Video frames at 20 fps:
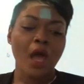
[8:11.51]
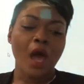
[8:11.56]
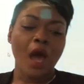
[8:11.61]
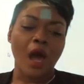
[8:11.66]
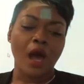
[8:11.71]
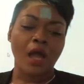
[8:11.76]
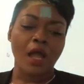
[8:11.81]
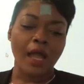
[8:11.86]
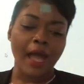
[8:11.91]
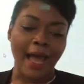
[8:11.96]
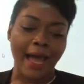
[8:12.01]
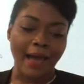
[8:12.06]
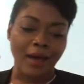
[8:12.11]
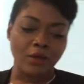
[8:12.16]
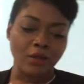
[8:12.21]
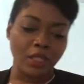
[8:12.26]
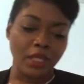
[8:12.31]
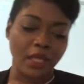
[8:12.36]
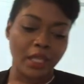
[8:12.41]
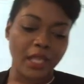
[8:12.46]
A
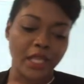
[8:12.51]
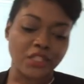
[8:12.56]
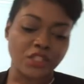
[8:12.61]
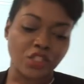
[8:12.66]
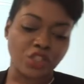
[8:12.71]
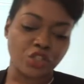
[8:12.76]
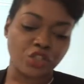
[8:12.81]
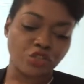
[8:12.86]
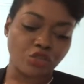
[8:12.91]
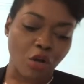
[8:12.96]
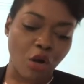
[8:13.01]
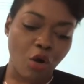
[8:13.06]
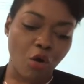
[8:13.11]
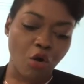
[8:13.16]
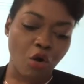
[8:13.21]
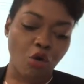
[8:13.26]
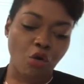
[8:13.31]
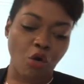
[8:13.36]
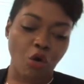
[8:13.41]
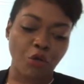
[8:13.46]
cowlick is a
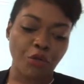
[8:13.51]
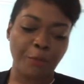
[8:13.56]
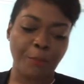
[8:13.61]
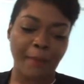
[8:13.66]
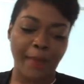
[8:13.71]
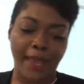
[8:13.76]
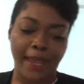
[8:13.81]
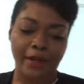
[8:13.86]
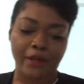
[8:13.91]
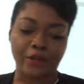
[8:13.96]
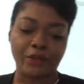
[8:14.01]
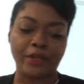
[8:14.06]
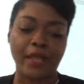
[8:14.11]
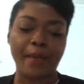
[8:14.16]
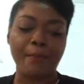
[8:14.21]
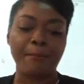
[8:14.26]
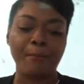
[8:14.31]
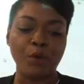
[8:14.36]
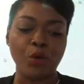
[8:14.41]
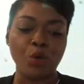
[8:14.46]
strong growth pattern
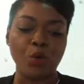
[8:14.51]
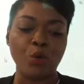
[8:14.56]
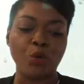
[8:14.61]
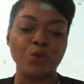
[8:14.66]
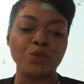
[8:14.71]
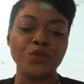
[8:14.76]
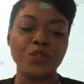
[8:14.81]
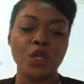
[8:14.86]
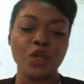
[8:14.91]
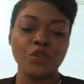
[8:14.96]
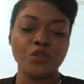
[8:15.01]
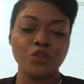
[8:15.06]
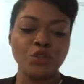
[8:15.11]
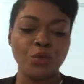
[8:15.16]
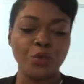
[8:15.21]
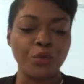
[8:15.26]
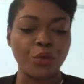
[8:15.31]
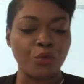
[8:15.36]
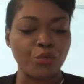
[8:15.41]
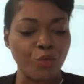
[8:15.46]
that moves
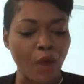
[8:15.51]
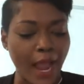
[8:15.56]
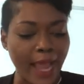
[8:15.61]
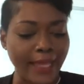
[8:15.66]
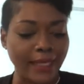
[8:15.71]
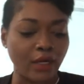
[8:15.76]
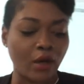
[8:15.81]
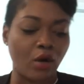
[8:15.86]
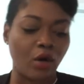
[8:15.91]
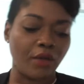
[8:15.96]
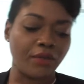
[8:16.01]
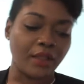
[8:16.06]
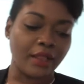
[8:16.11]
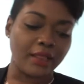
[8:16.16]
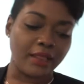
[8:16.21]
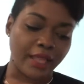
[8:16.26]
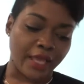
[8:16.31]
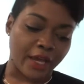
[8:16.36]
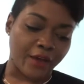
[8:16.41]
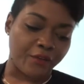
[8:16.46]
to the right or the
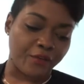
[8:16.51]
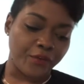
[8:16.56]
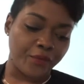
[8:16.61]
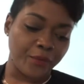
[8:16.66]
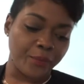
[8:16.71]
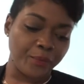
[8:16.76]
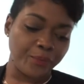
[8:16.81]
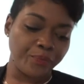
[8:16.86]
left.